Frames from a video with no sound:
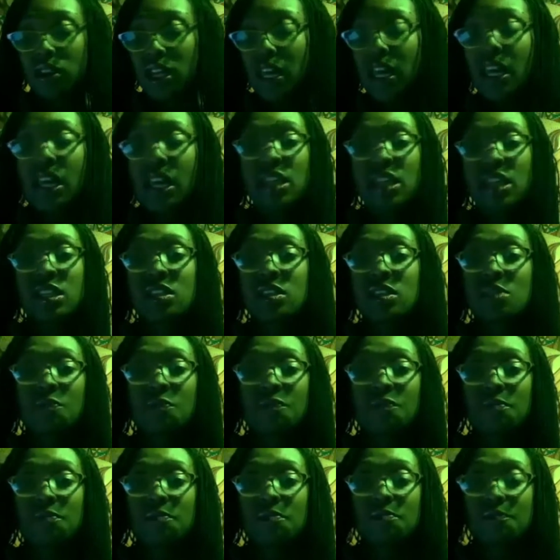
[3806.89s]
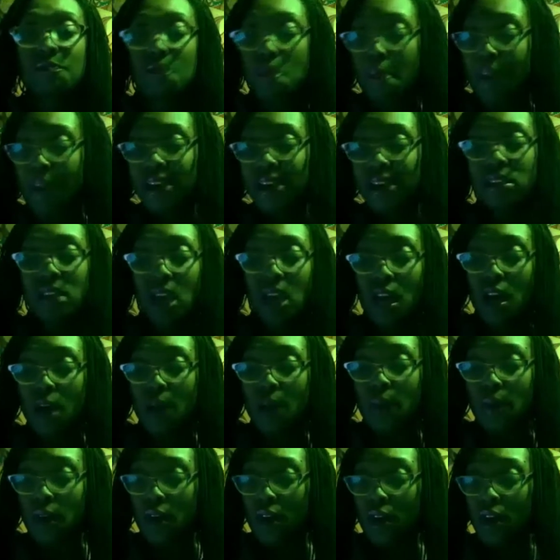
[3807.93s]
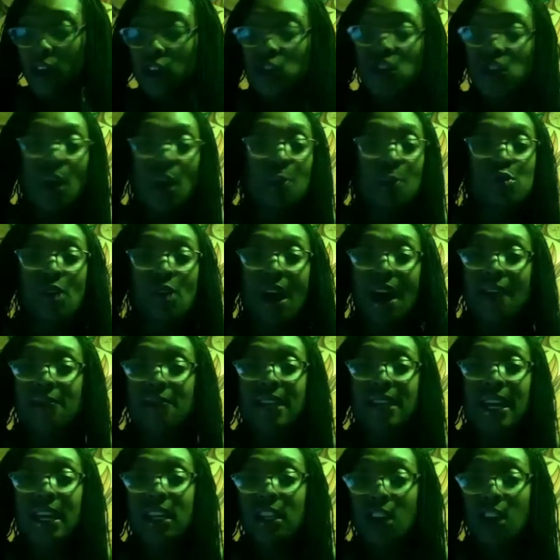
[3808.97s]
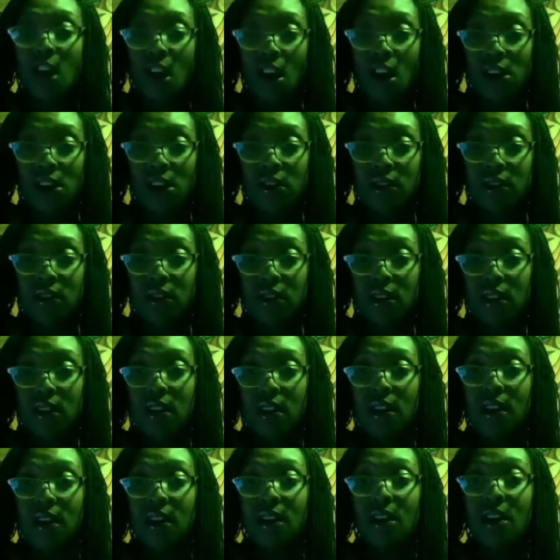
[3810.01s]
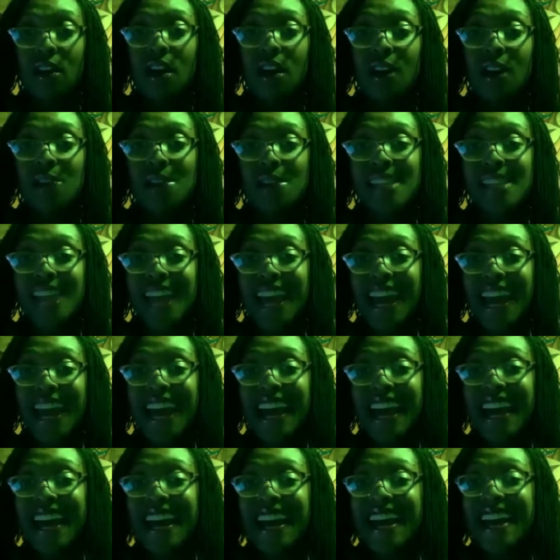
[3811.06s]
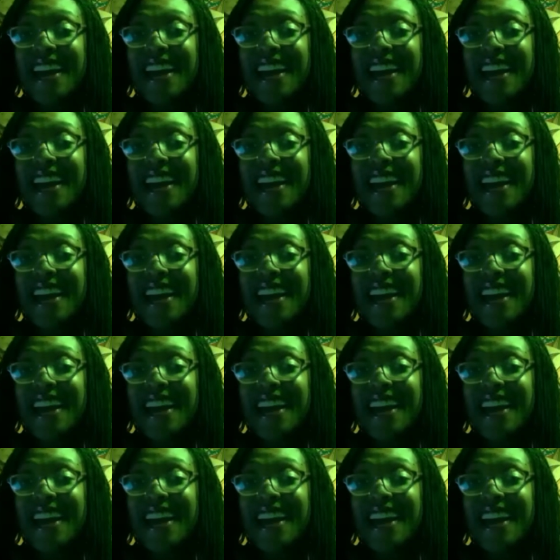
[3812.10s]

things mess up jump drives get lost you know what i'm saying